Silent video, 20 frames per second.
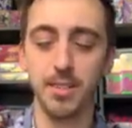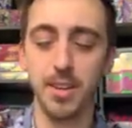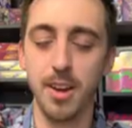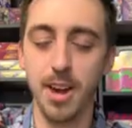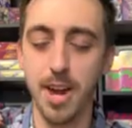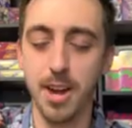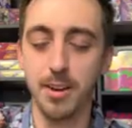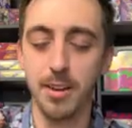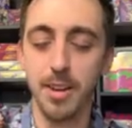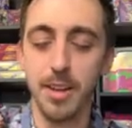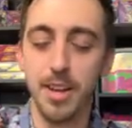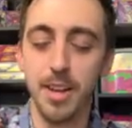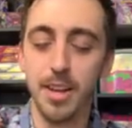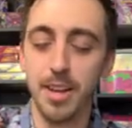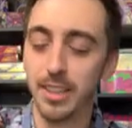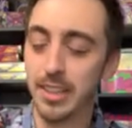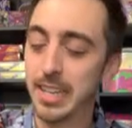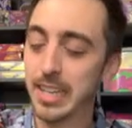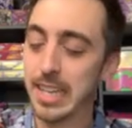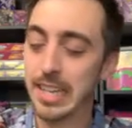All right,
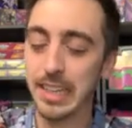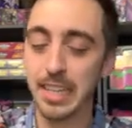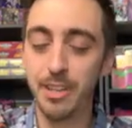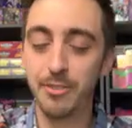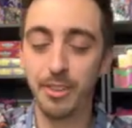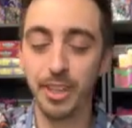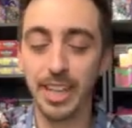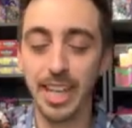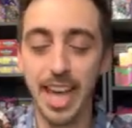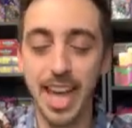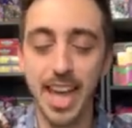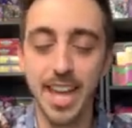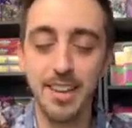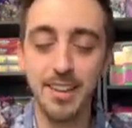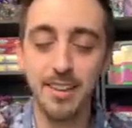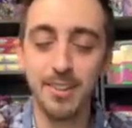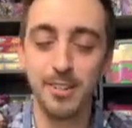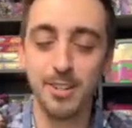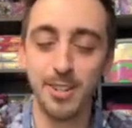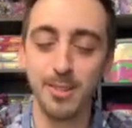Lucky Leaf
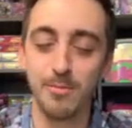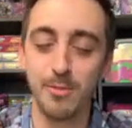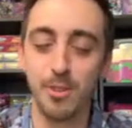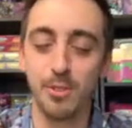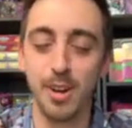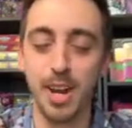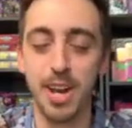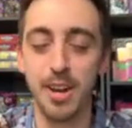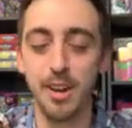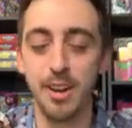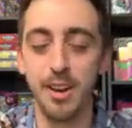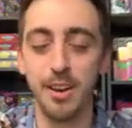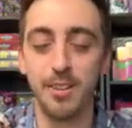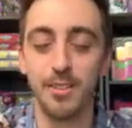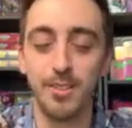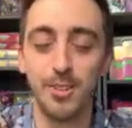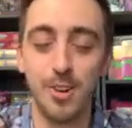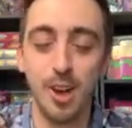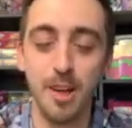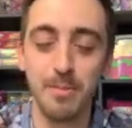again, Gym Trainer,
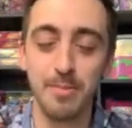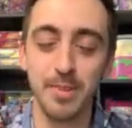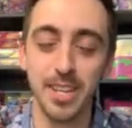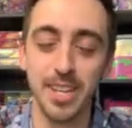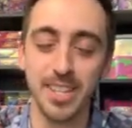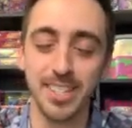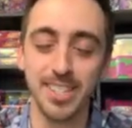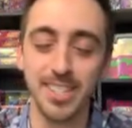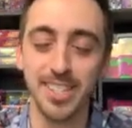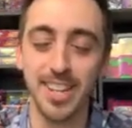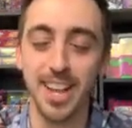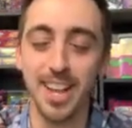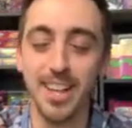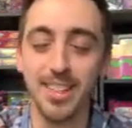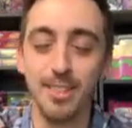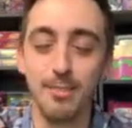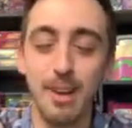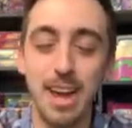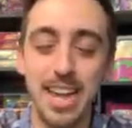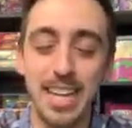Tropius,
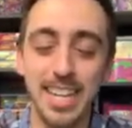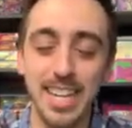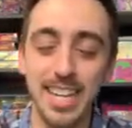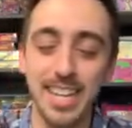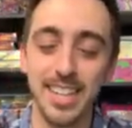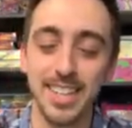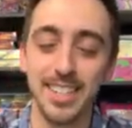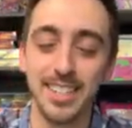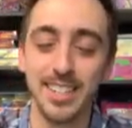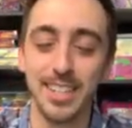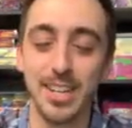Thwacky,